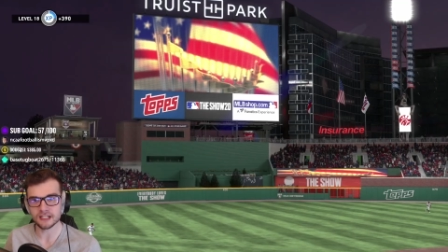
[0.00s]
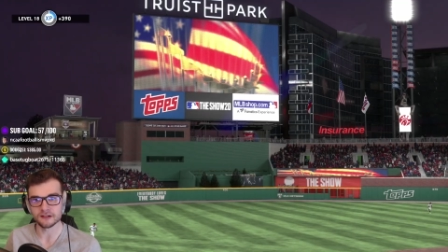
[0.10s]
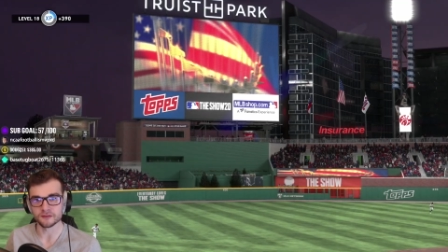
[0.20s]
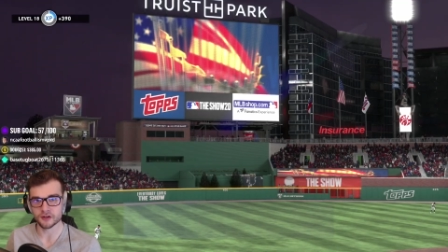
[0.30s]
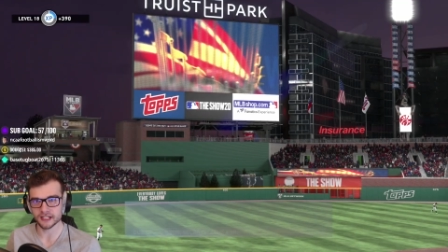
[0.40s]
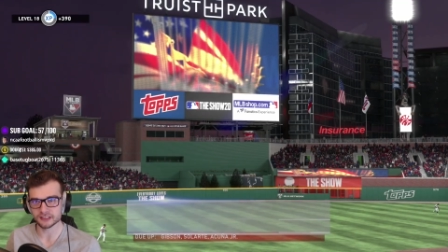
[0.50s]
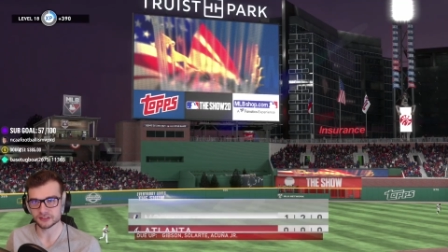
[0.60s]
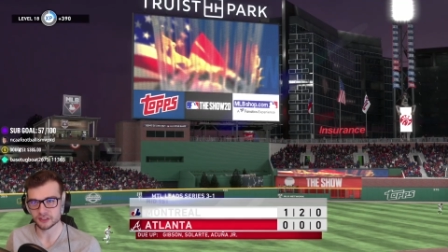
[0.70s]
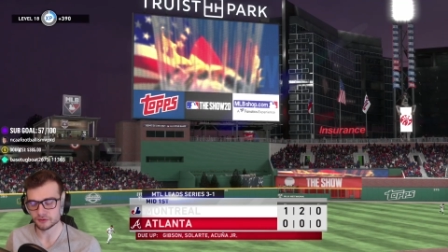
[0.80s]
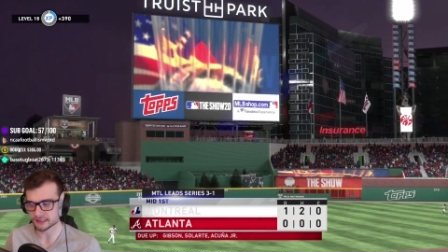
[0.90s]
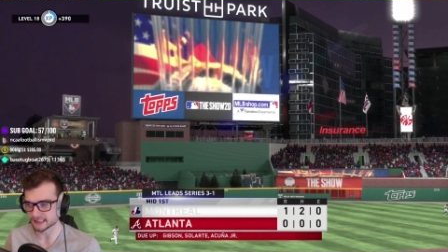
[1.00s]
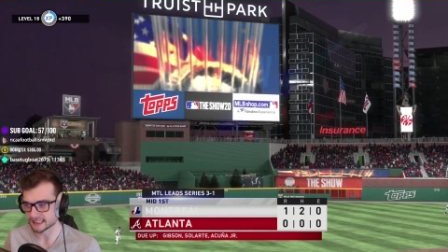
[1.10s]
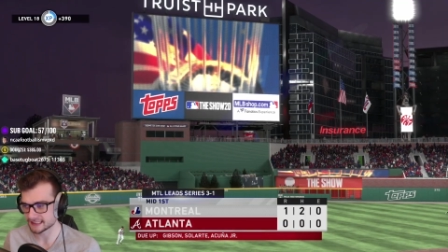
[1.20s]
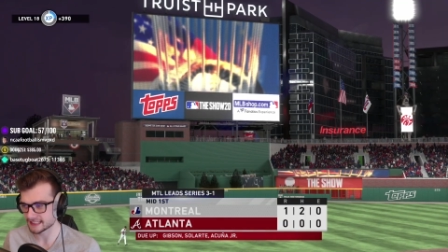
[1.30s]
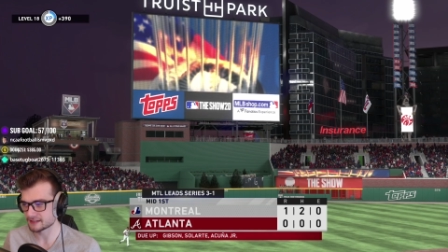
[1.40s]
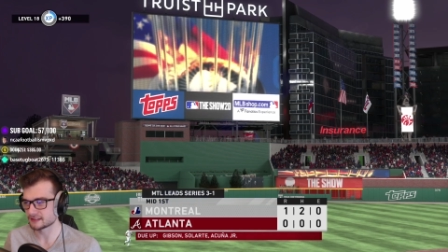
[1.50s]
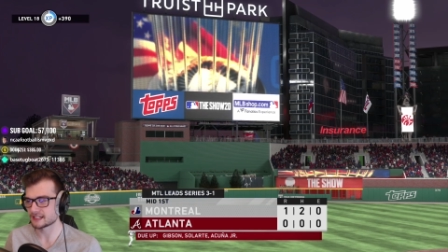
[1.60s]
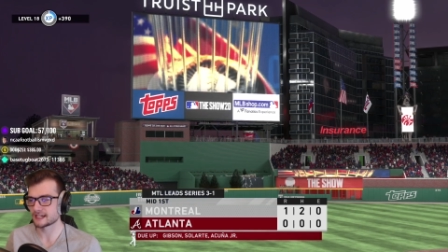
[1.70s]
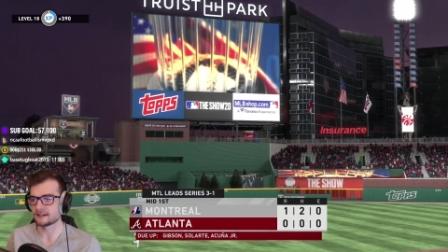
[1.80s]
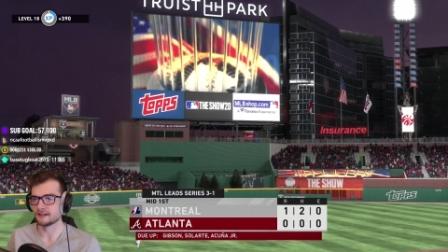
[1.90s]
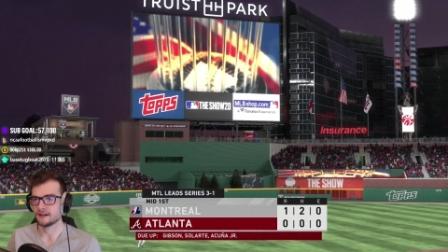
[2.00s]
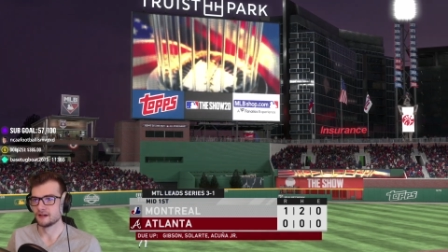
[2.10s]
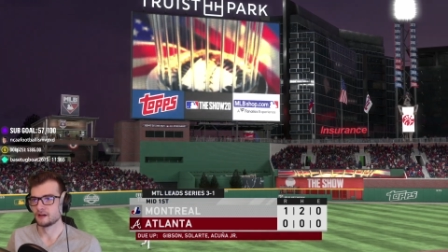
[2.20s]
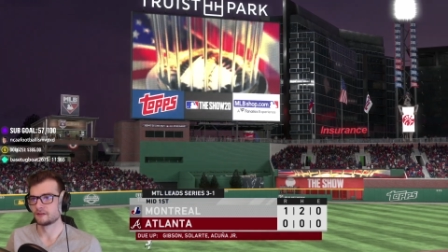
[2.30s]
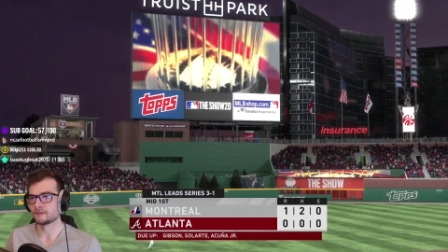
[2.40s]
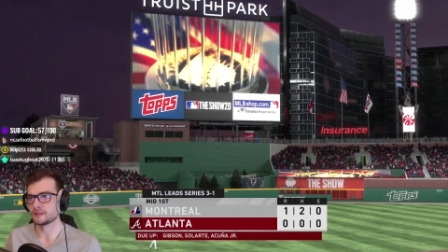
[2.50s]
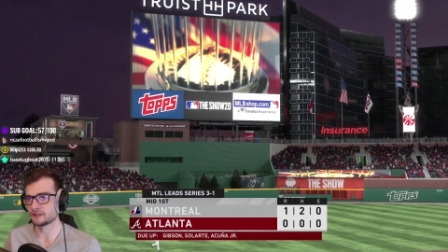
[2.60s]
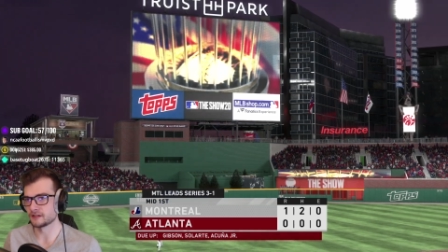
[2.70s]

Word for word: of Greg Jones and the hit down the line from Hunter